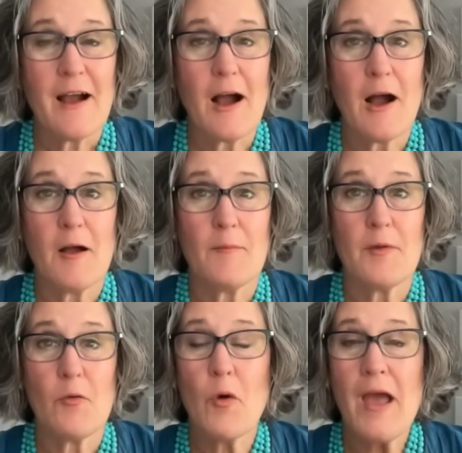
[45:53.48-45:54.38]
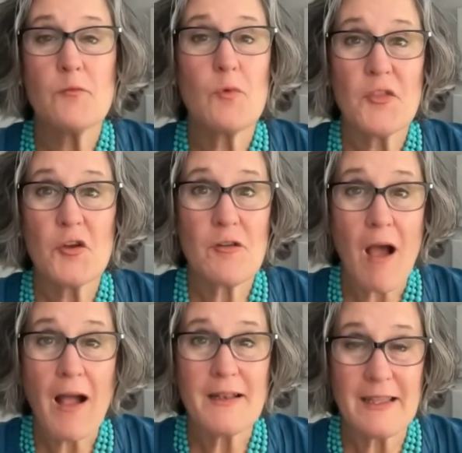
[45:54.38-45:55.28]
um, and what they're
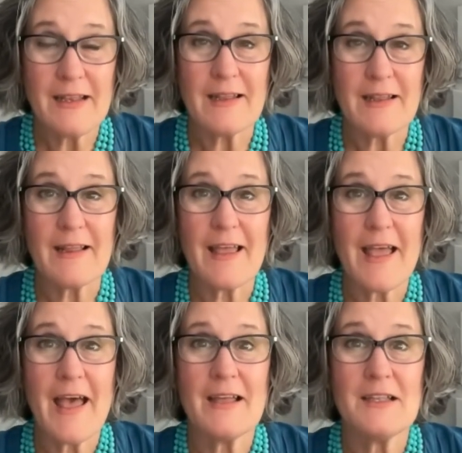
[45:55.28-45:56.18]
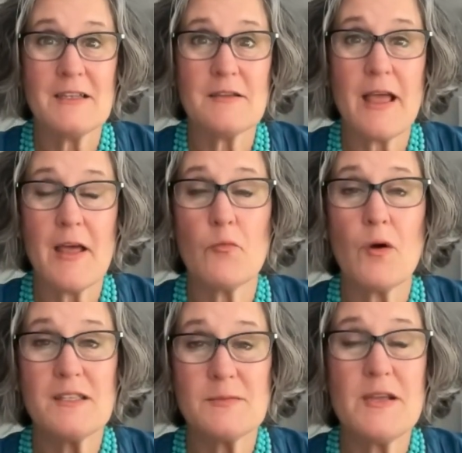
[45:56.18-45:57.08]
not eating Hmm. and mm. and
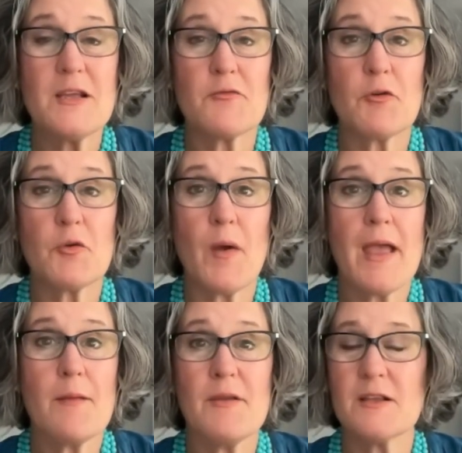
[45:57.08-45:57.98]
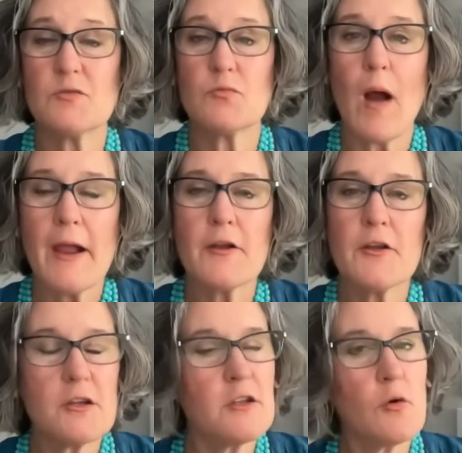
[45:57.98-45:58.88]
what's being thrown away because why are
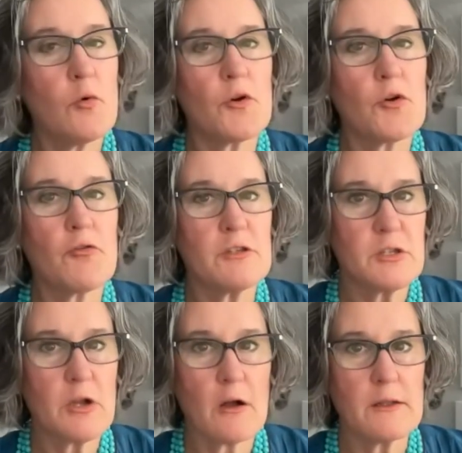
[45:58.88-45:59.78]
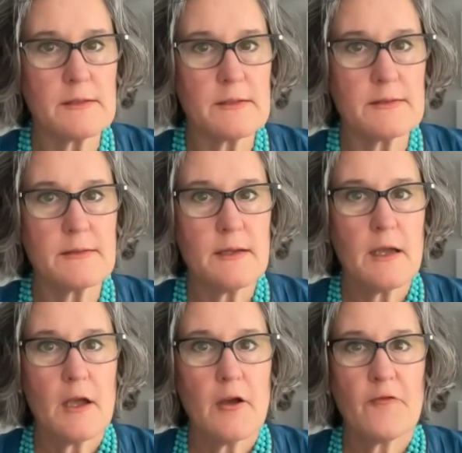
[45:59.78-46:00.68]
you going to order croissants
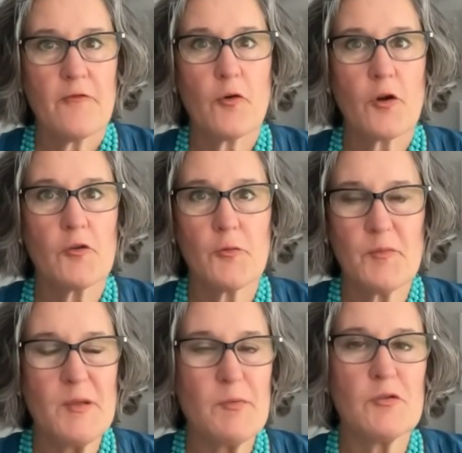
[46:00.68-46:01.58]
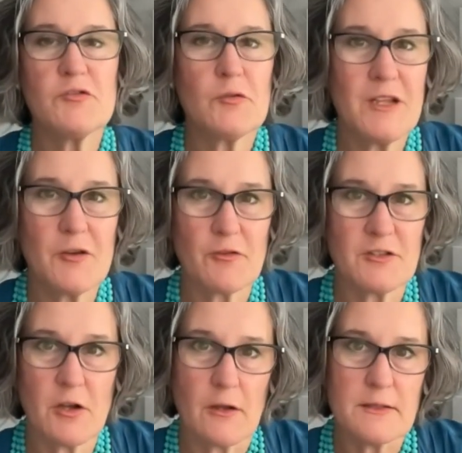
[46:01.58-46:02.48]
for a group of people who don't eat
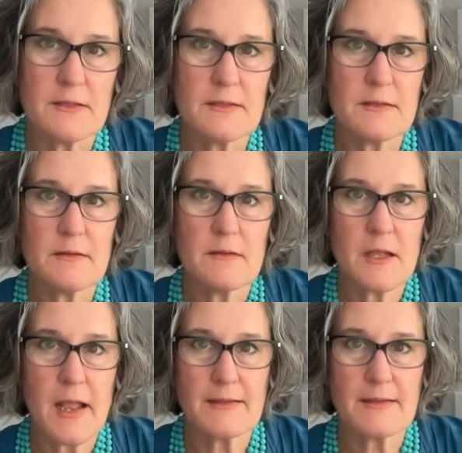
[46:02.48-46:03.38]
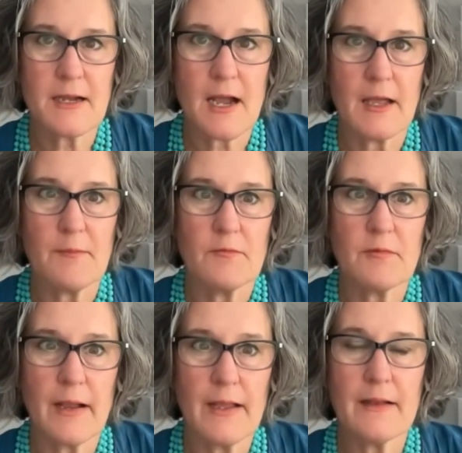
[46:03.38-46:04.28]
croissants the next time
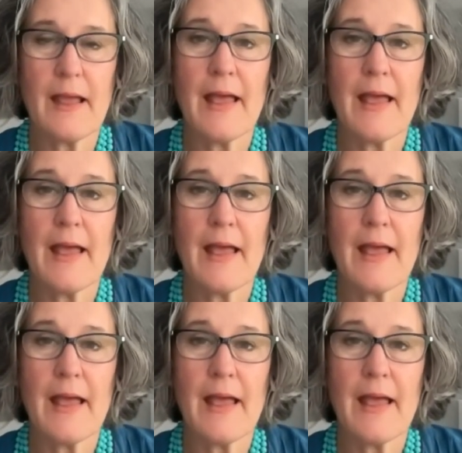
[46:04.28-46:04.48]
right? right